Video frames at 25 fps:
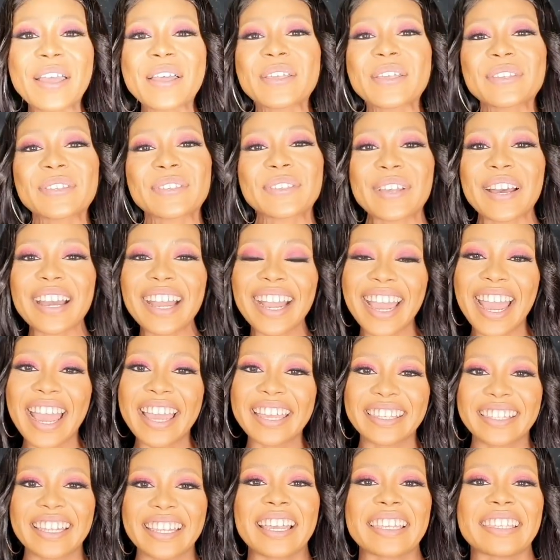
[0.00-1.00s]
So guys,
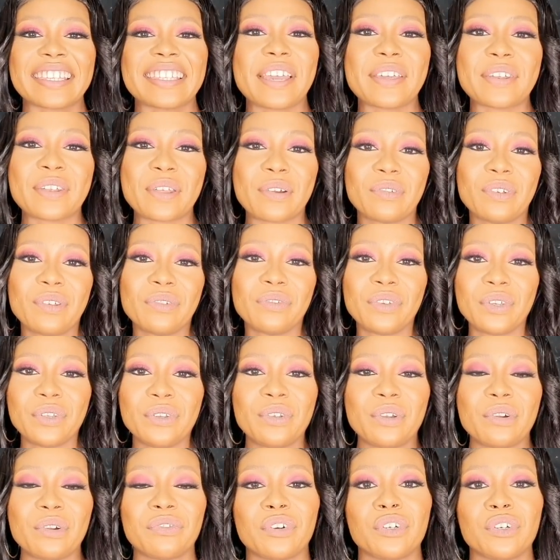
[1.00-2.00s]
that's the end of the video
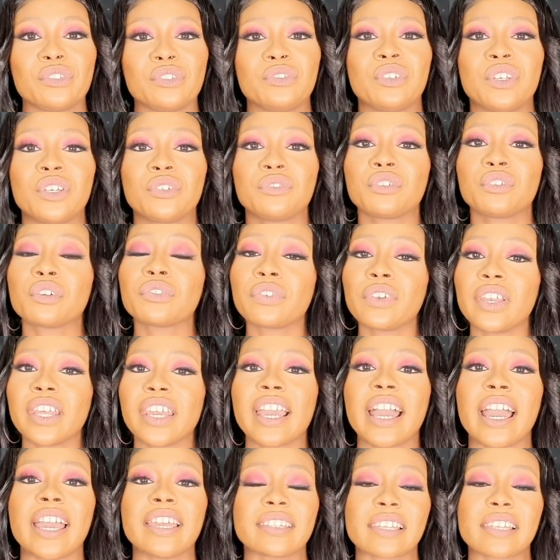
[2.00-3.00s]
for today. Truthfully guys,
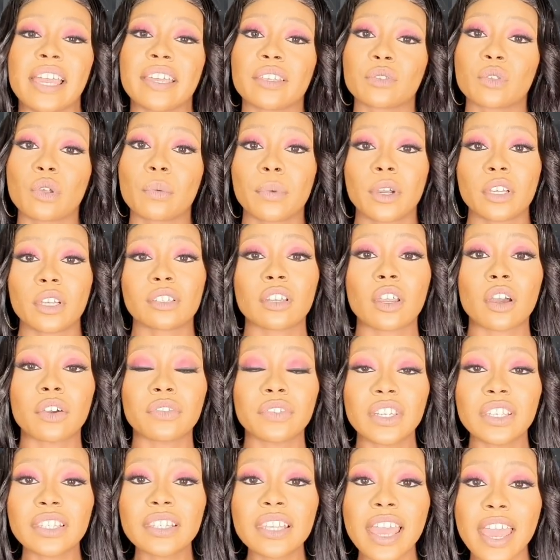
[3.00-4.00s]
I so much love this
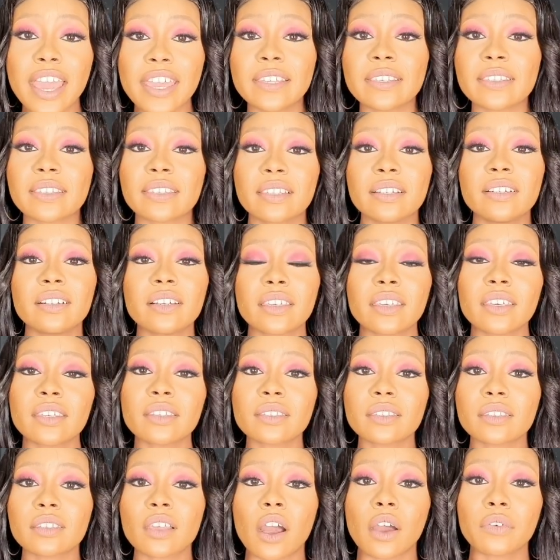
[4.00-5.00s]
hair. It's silky,
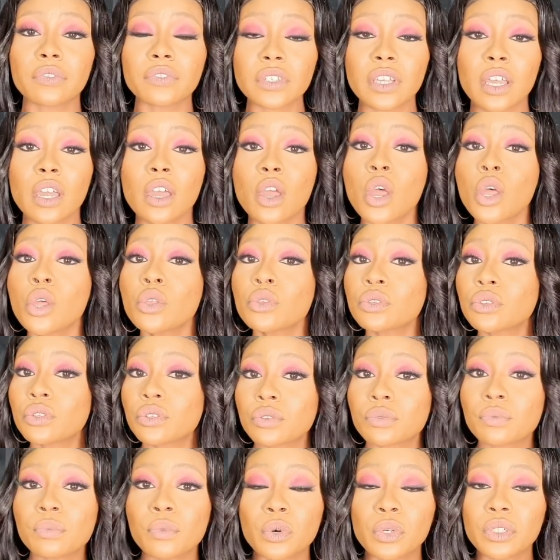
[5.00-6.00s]
soft,
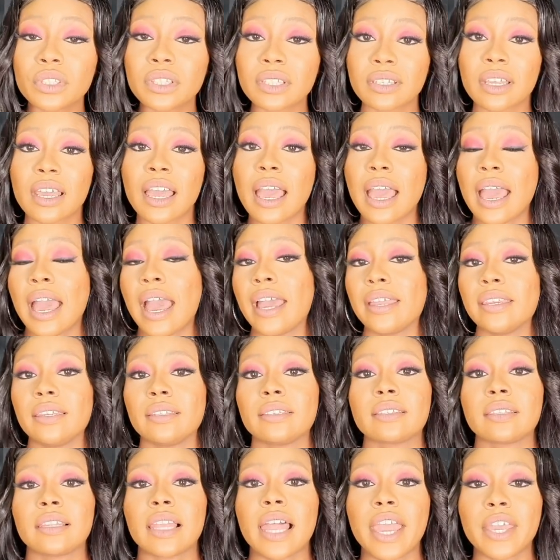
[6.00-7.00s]
smooth, and it's
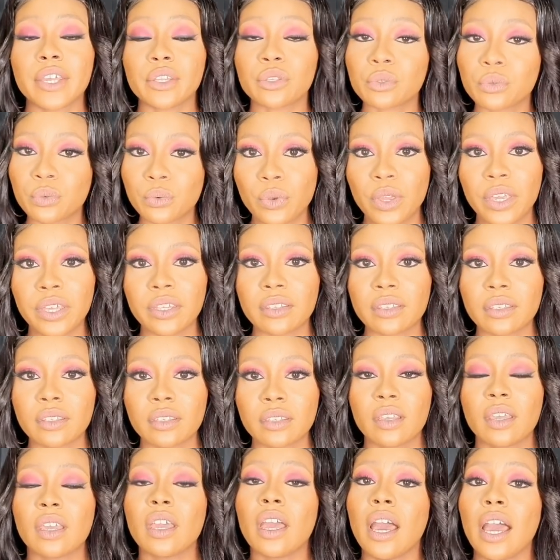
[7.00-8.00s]
lightweight.
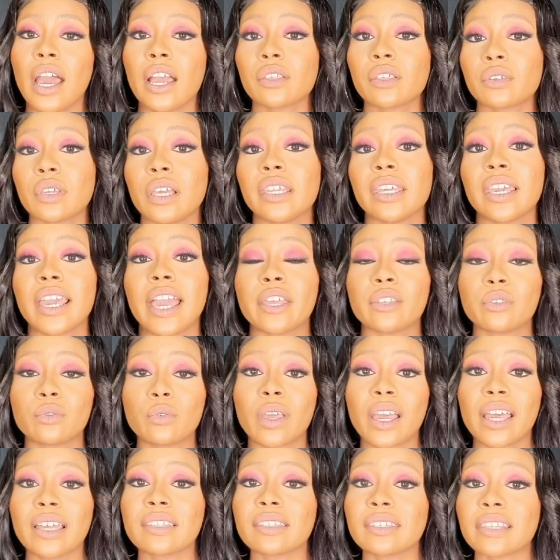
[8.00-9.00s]
Actually guys, you can
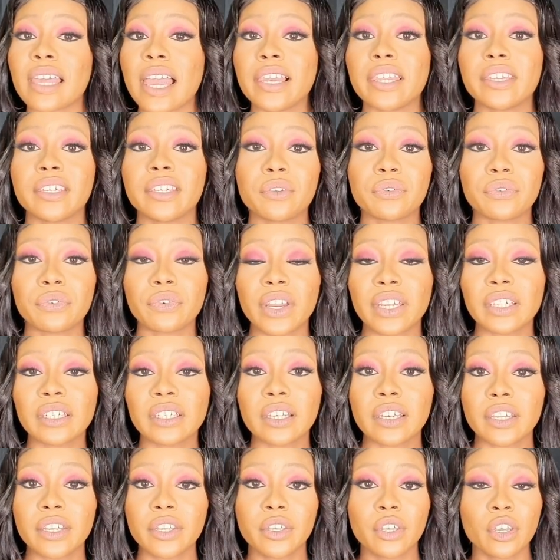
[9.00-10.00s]
style it
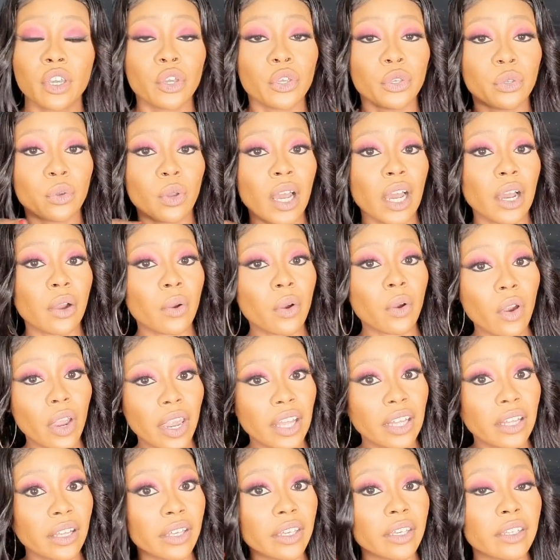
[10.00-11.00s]
differently. You can coil
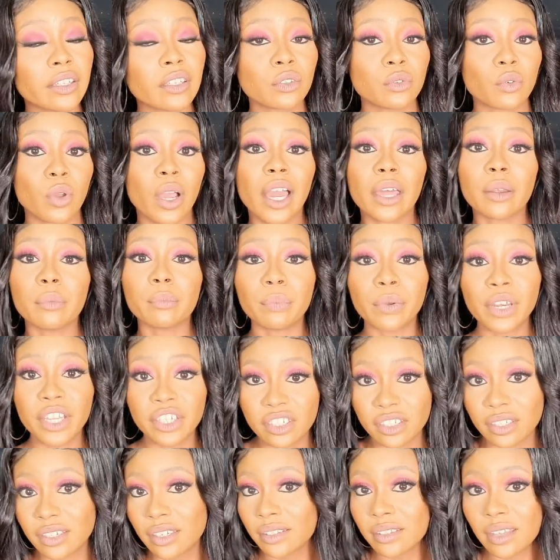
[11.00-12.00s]
it, you can bleach
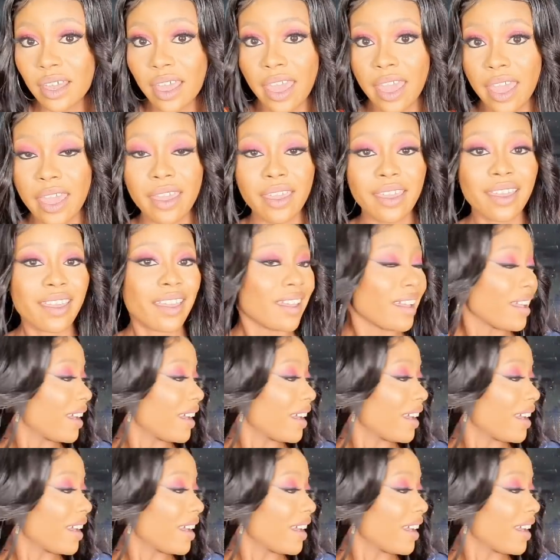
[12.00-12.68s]
this hair.